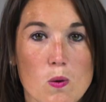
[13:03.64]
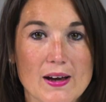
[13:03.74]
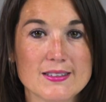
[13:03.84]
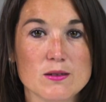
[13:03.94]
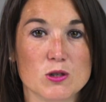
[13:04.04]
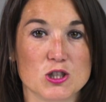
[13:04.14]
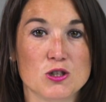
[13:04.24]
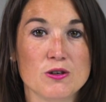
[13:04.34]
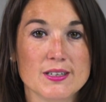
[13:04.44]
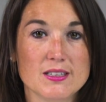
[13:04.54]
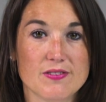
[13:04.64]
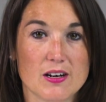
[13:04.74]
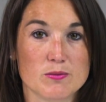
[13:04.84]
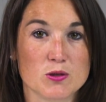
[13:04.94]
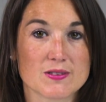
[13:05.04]
Ways in which you can
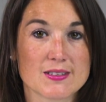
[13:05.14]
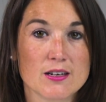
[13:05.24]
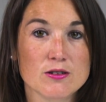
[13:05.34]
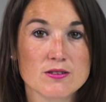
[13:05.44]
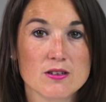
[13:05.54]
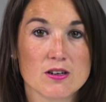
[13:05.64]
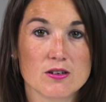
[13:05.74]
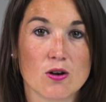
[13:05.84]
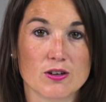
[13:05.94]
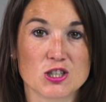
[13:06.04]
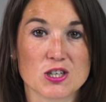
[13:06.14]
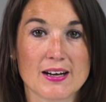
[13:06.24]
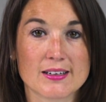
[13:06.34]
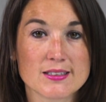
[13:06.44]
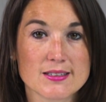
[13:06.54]
develop your skills, knowledge,
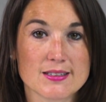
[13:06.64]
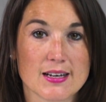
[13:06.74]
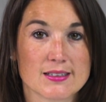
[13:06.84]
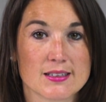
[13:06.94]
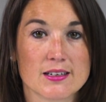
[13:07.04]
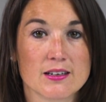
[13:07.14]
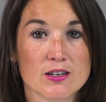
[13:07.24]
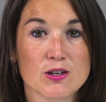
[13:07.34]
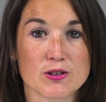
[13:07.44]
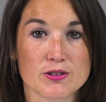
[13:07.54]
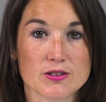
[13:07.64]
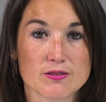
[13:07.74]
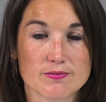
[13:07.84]
and understanding include